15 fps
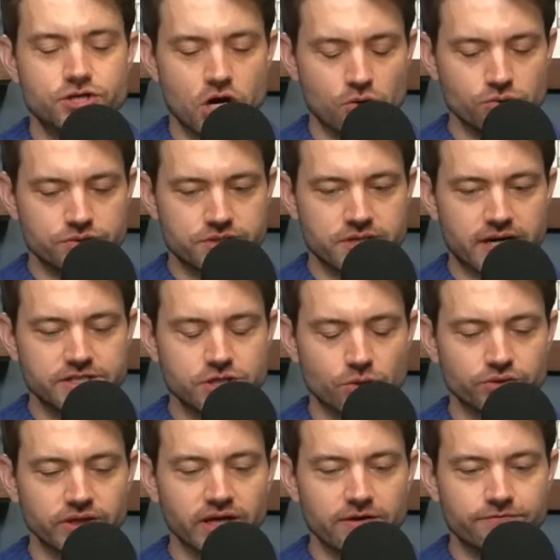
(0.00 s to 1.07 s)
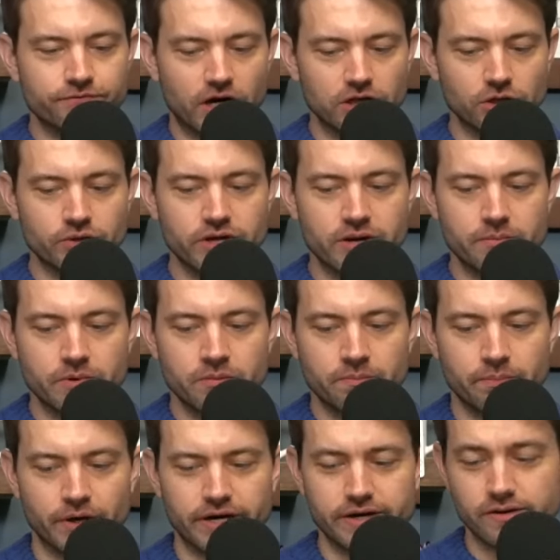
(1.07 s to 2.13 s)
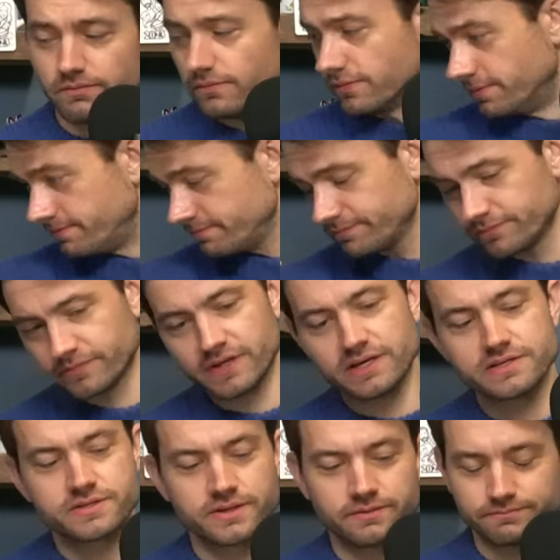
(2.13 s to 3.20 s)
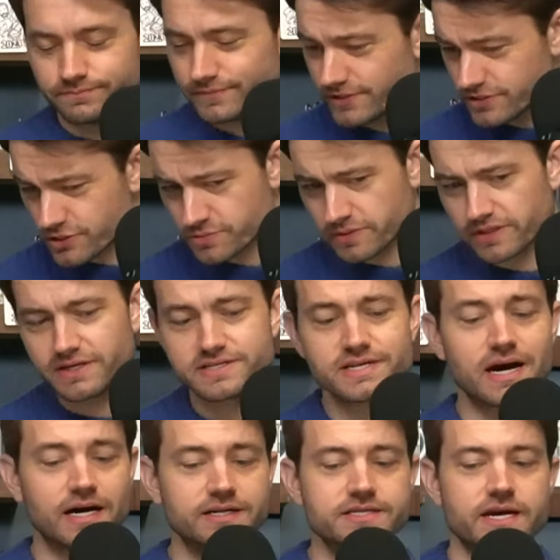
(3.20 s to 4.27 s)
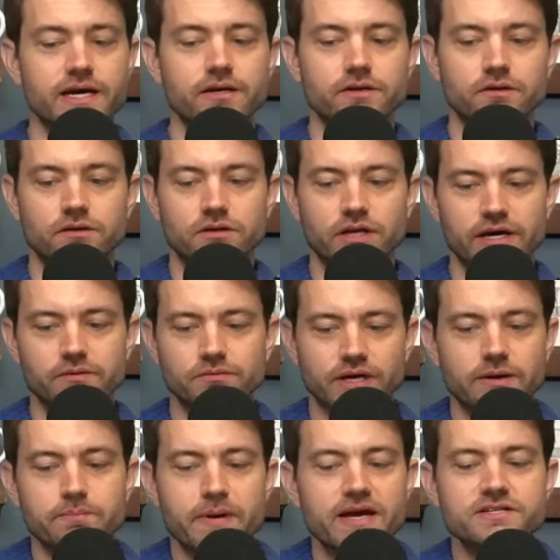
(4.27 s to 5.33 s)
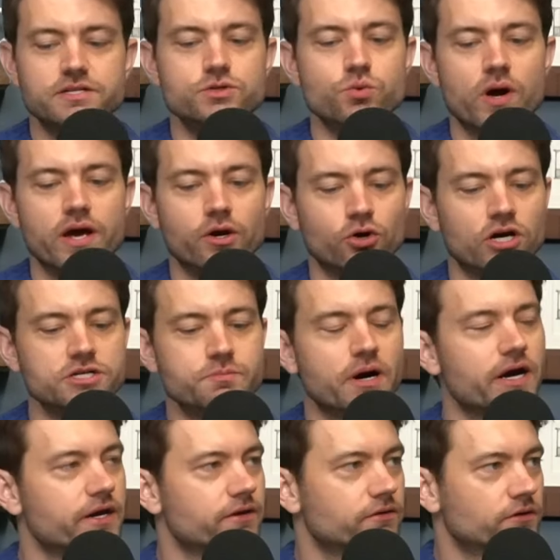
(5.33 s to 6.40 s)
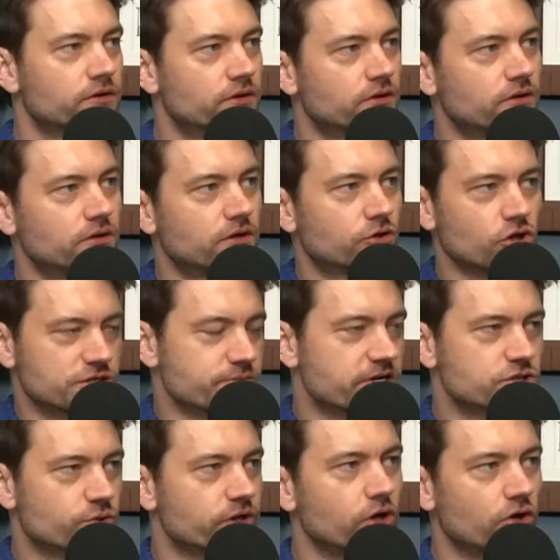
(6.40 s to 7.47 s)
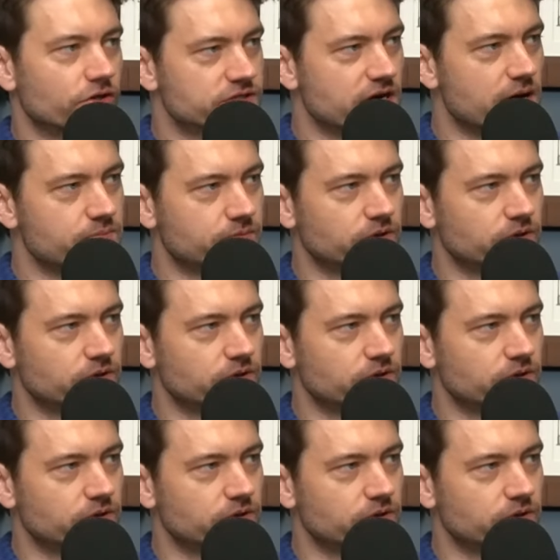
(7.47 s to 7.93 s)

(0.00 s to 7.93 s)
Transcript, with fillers: don't. I don't think I follow him, but his content like makes its way across my screen all the time.